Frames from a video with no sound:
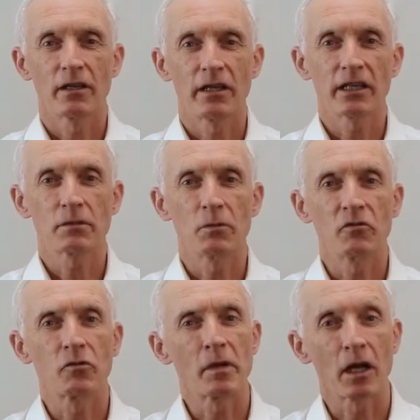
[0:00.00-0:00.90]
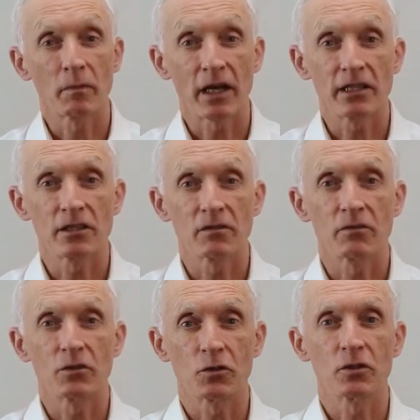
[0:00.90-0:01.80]
Next, move to palpation of
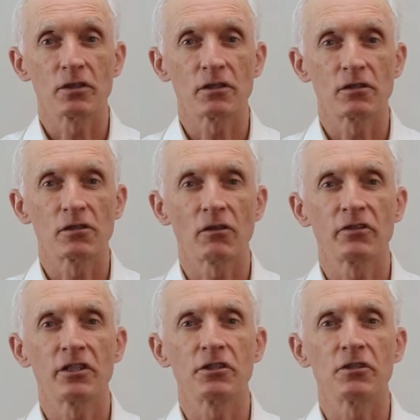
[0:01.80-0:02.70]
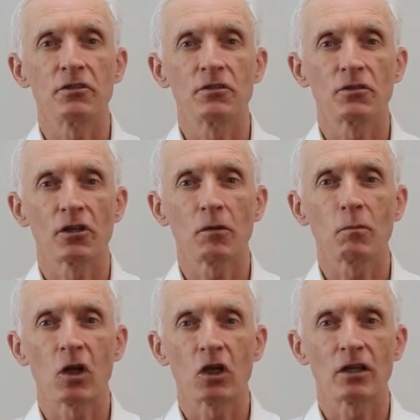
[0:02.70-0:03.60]
the joints and soft tissues to
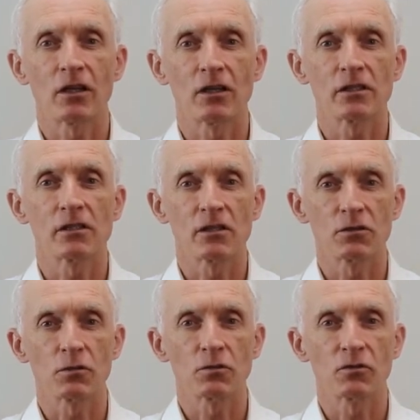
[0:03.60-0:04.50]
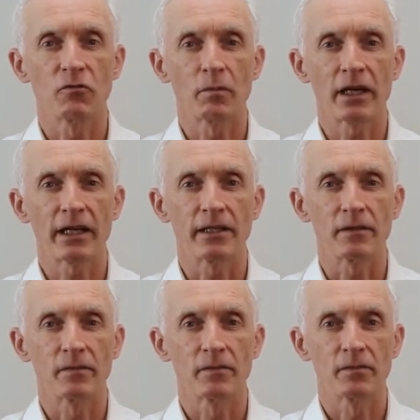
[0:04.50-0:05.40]
help localise the source of pain.